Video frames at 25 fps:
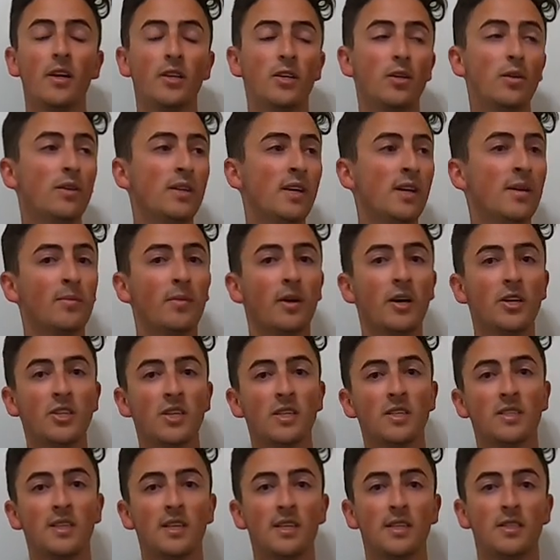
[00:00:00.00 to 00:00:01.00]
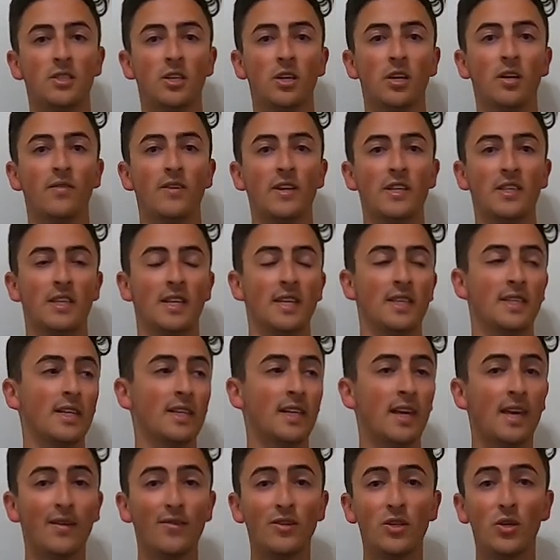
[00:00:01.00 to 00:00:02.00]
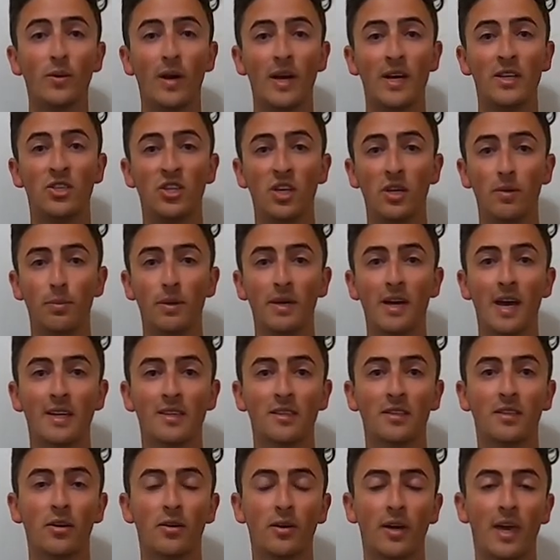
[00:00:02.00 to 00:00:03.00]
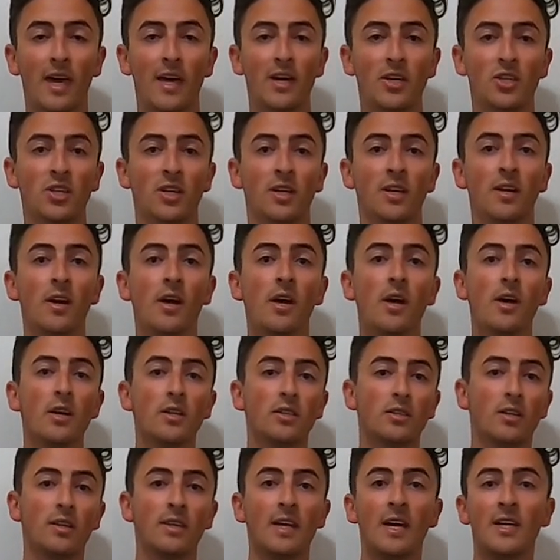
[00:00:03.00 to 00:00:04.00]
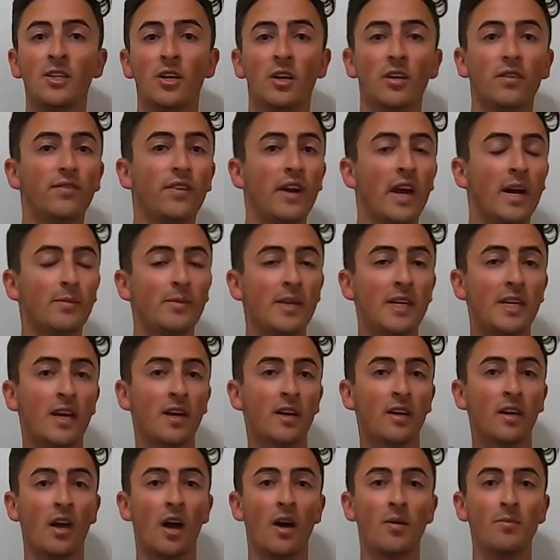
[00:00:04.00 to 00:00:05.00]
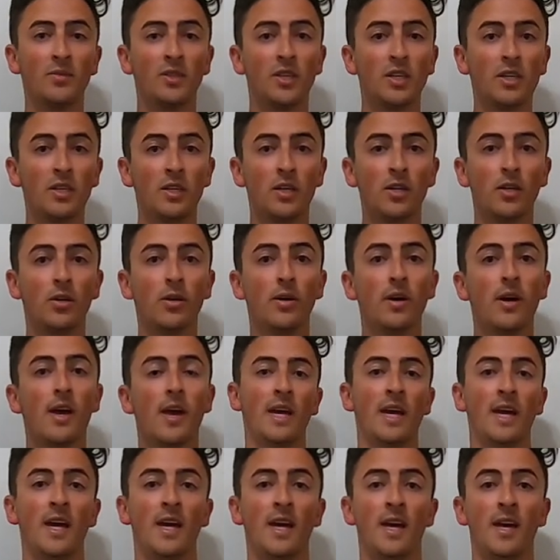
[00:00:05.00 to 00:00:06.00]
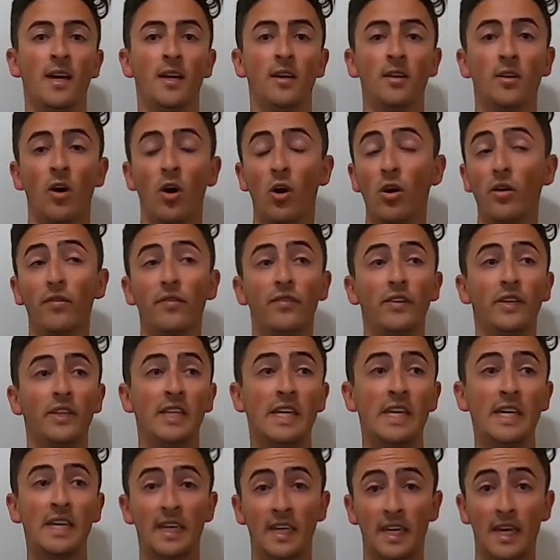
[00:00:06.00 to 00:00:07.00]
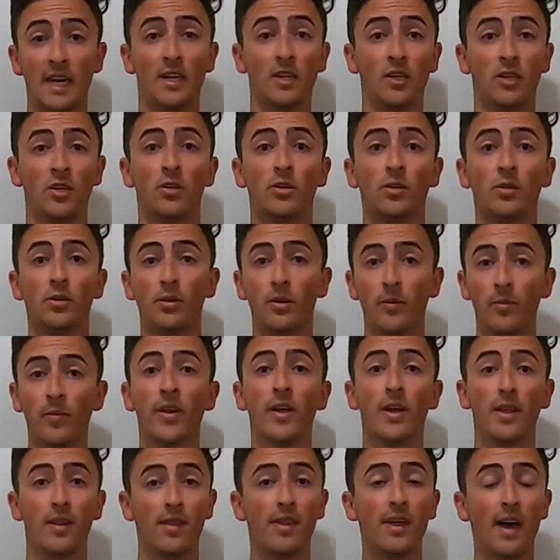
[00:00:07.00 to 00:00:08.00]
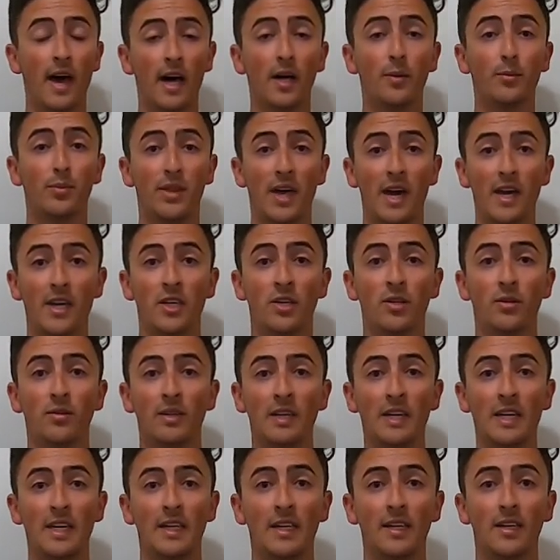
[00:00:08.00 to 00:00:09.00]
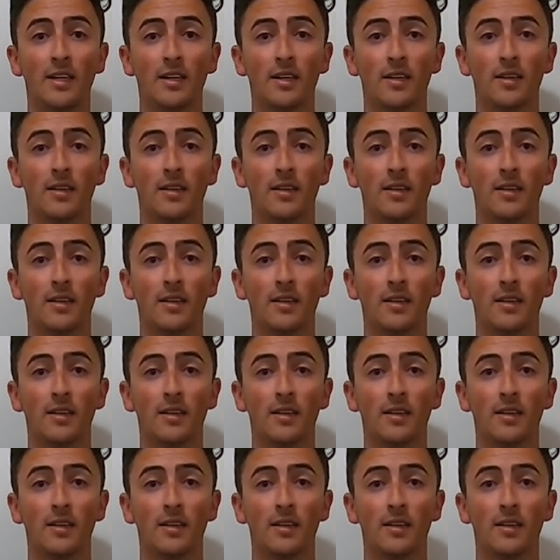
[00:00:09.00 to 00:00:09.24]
to the emergency services. It gives you a GPS location so then your family can come to you and hopefully get you the help that you need.